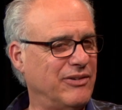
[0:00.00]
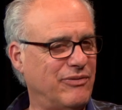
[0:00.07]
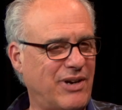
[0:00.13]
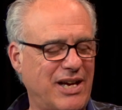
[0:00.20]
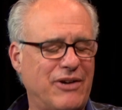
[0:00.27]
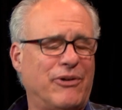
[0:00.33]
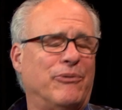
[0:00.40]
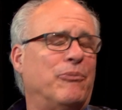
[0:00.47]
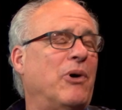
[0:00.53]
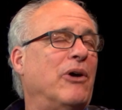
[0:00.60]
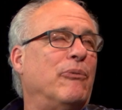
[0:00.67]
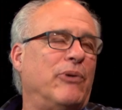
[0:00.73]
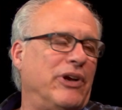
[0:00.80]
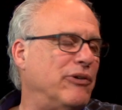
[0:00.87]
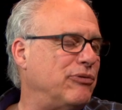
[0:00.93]
advice, or
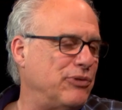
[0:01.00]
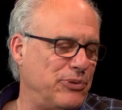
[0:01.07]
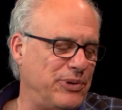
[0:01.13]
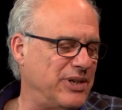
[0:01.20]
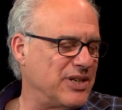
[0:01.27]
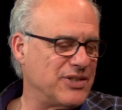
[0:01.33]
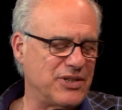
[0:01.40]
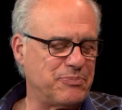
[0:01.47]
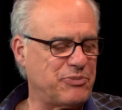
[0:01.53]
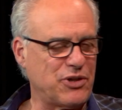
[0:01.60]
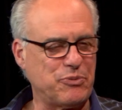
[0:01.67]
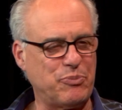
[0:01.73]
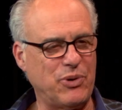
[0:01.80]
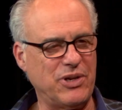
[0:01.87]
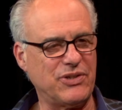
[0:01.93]
what real food is, it
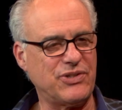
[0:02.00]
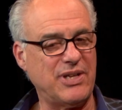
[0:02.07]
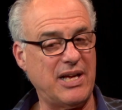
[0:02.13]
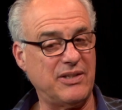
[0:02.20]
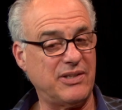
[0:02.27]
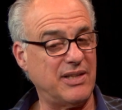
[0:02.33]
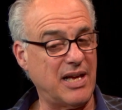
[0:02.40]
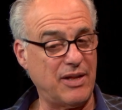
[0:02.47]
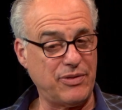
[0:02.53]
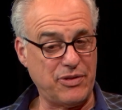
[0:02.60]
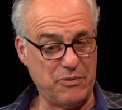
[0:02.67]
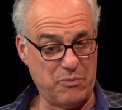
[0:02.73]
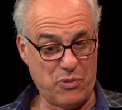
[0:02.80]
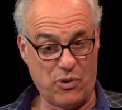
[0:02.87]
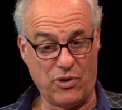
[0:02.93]
just boils down to that,
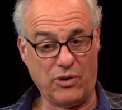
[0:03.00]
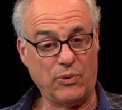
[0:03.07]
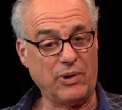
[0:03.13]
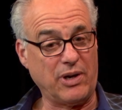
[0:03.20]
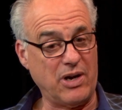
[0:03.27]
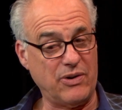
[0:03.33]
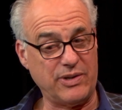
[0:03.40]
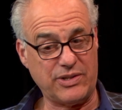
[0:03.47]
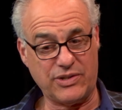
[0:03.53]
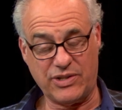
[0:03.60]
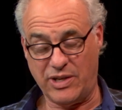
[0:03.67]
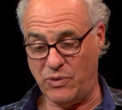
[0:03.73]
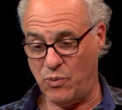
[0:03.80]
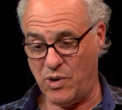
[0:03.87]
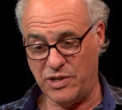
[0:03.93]
the more we're going to
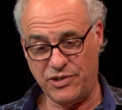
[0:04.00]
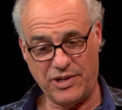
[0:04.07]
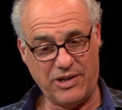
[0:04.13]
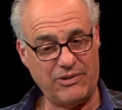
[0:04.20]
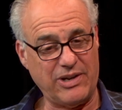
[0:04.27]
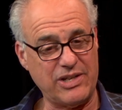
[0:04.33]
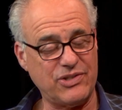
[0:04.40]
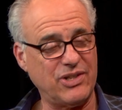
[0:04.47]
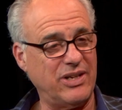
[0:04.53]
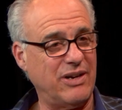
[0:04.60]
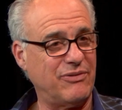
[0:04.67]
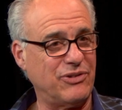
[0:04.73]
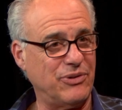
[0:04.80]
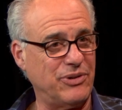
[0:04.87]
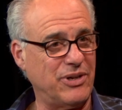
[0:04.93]
see one generation
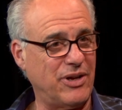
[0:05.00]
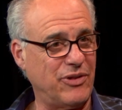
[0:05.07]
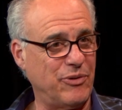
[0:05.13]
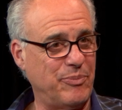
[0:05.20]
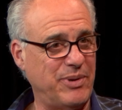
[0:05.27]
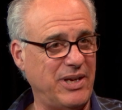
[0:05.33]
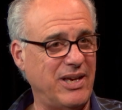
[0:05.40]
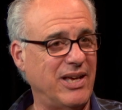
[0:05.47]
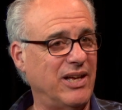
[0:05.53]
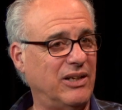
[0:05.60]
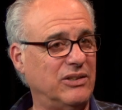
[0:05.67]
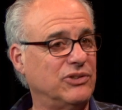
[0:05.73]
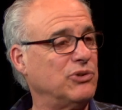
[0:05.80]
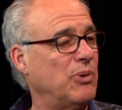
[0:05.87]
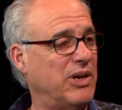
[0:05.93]
after another be
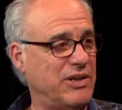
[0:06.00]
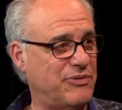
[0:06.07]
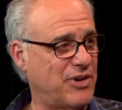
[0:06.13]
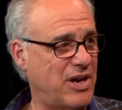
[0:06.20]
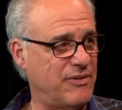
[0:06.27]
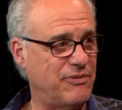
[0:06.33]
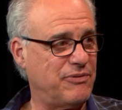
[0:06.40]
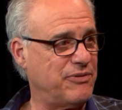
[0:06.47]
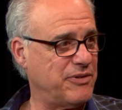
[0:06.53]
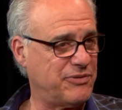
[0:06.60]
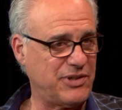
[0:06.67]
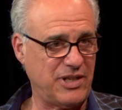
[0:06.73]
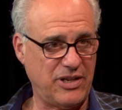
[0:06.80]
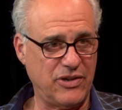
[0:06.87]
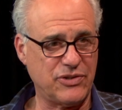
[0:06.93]
ill 25,
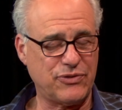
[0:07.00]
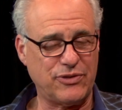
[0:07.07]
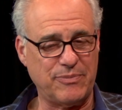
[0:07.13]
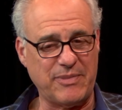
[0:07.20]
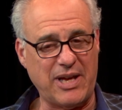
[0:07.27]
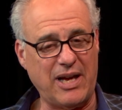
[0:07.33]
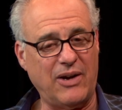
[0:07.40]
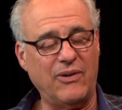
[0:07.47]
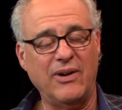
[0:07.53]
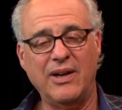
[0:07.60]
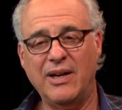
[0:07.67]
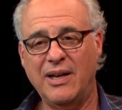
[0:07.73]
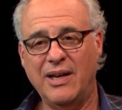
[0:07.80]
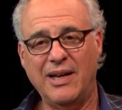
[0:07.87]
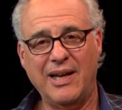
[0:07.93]
50 years from now.
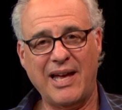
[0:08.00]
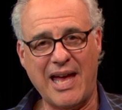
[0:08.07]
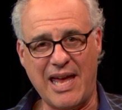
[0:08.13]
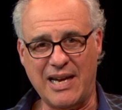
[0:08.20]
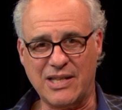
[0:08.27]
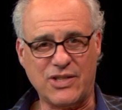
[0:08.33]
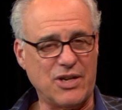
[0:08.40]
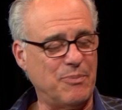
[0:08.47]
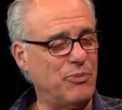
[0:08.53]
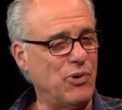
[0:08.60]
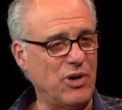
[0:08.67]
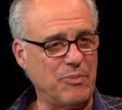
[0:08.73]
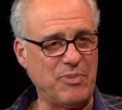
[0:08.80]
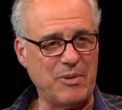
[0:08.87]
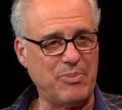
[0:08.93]
And at some
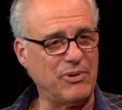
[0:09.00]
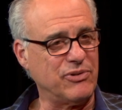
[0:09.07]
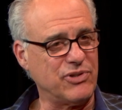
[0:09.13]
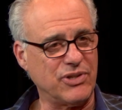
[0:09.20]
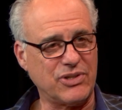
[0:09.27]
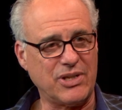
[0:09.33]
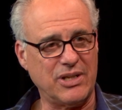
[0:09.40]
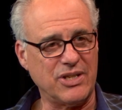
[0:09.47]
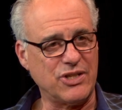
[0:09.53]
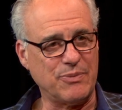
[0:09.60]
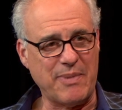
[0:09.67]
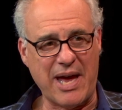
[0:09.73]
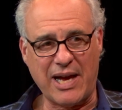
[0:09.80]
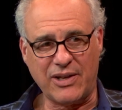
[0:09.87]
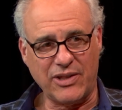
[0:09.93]
point people are just going to
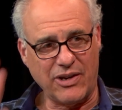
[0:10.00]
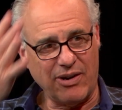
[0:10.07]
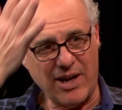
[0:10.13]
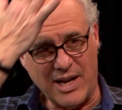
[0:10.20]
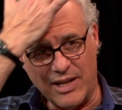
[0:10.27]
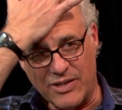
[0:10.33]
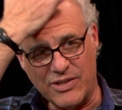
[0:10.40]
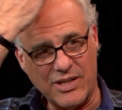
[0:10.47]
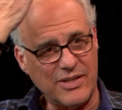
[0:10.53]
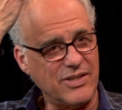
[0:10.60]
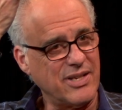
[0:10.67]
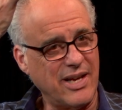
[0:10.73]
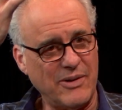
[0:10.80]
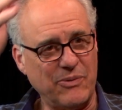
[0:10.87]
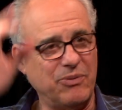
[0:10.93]
smack their heads and
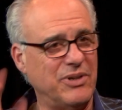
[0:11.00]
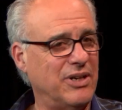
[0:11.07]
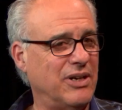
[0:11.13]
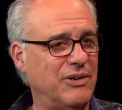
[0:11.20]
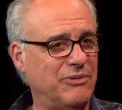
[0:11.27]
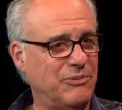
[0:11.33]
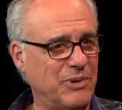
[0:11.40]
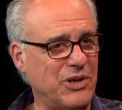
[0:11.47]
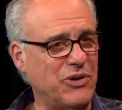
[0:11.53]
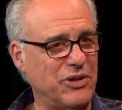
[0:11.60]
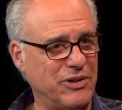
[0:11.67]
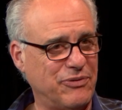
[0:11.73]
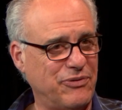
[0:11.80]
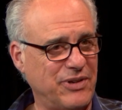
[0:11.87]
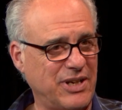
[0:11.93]
say, we could
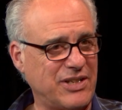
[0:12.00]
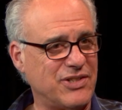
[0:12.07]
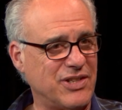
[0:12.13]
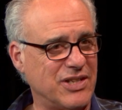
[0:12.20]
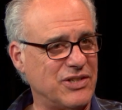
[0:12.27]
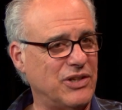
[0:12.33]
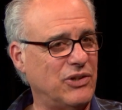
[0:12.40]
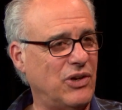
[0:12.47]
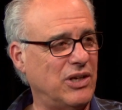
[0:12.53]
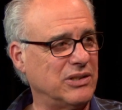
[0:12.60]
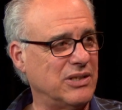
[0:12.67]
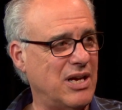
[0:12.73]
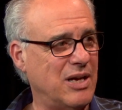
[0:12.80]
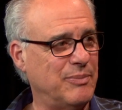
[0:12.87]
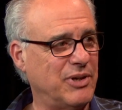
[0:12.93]
have fixed this a long
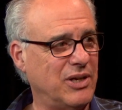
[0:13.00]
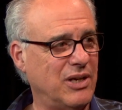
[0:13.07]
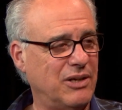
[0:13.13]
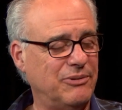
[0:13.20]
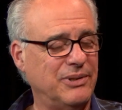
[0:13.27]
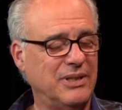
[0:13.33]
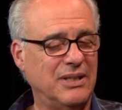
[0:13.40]
time ago.